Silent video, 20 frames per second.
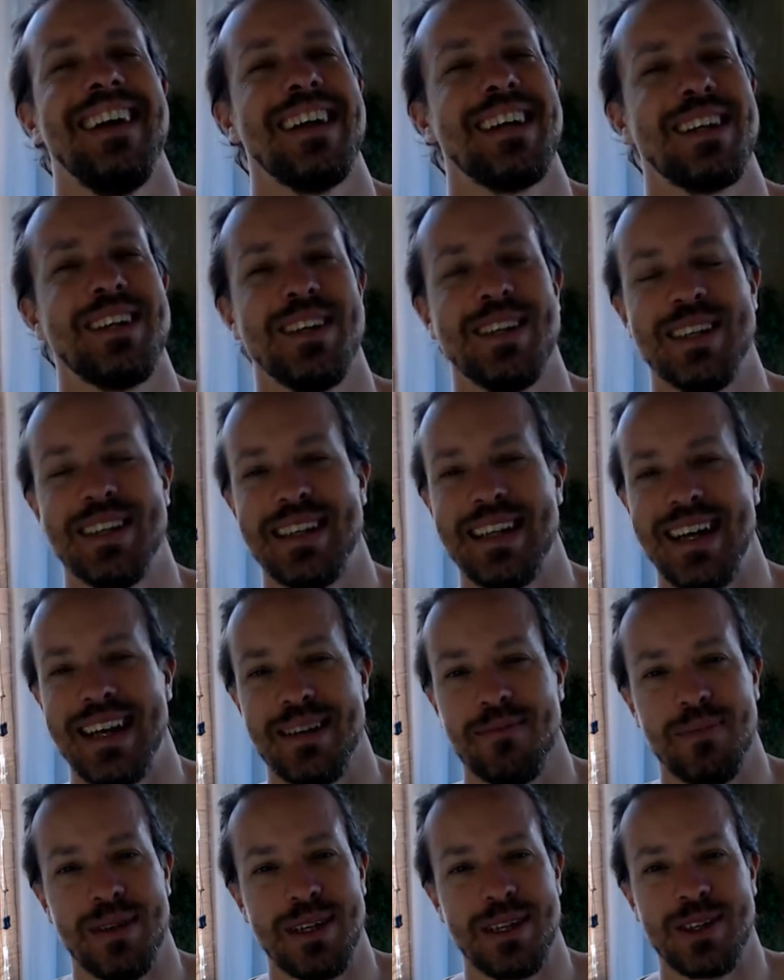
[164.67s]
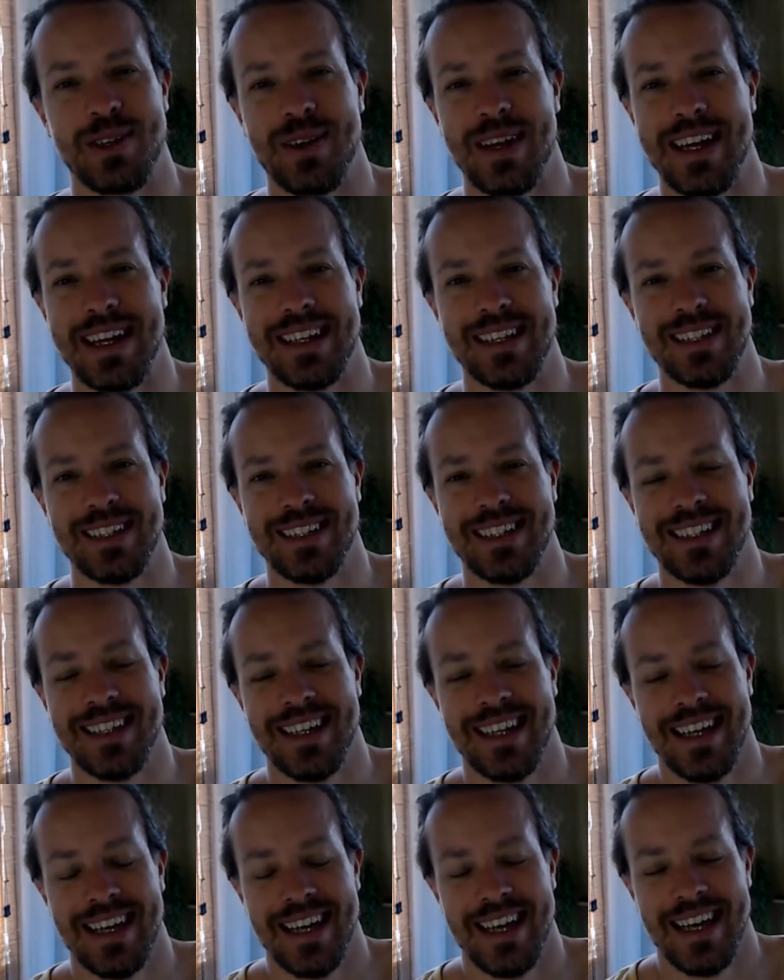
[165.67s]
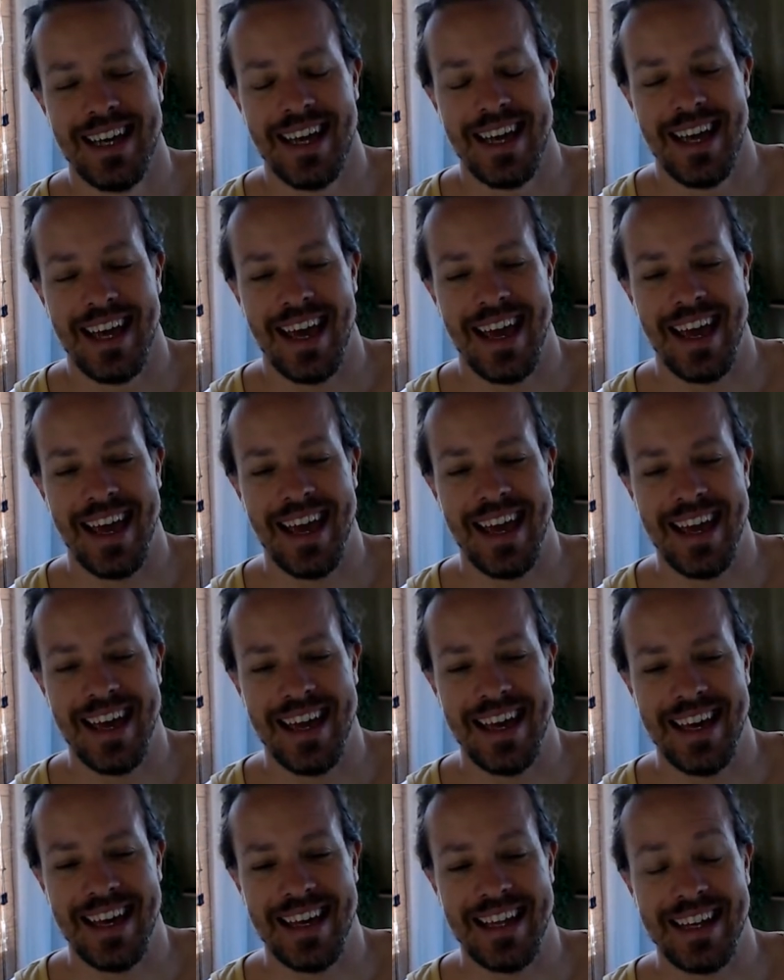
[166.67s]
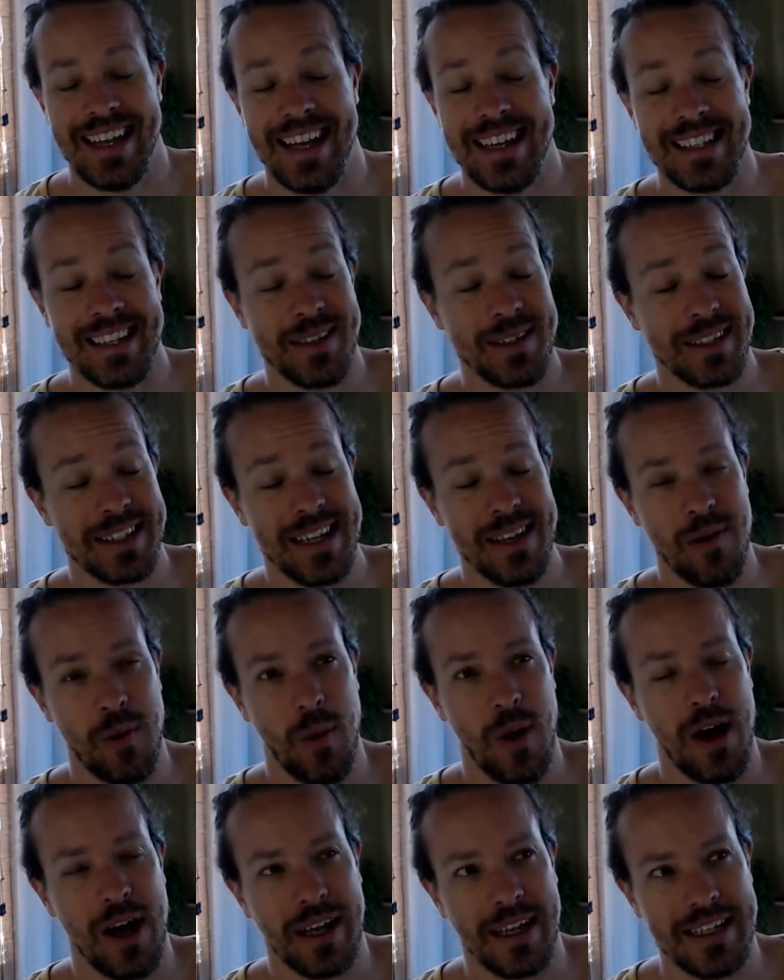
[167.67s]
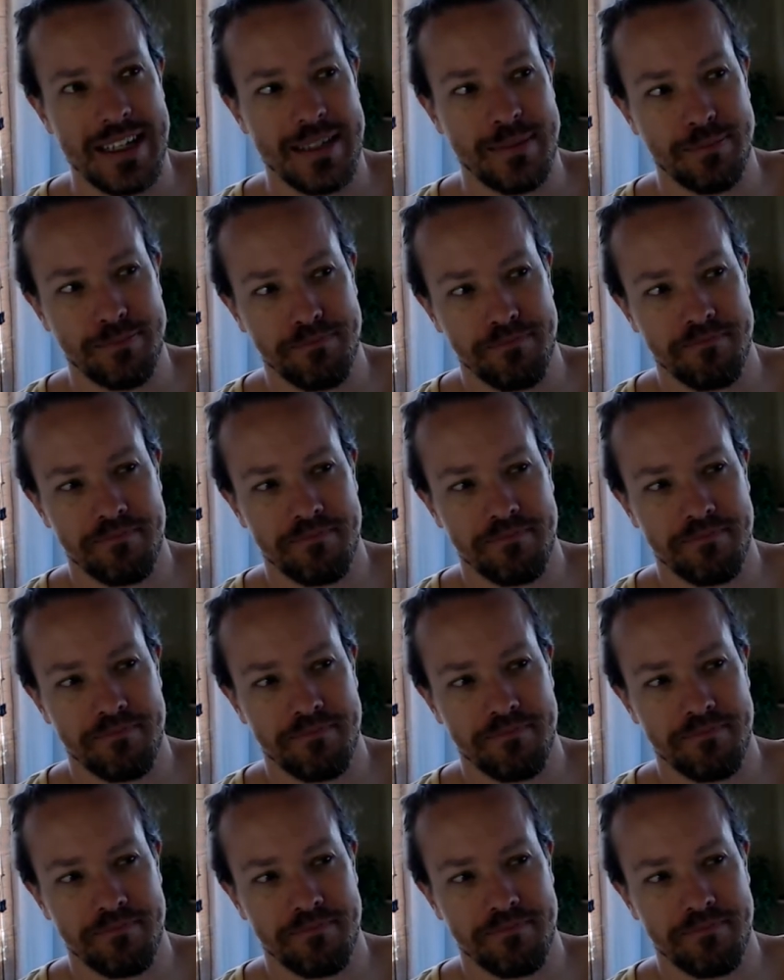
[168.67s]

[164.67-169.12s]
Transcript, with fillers: could not be grander. And as I was kind of walking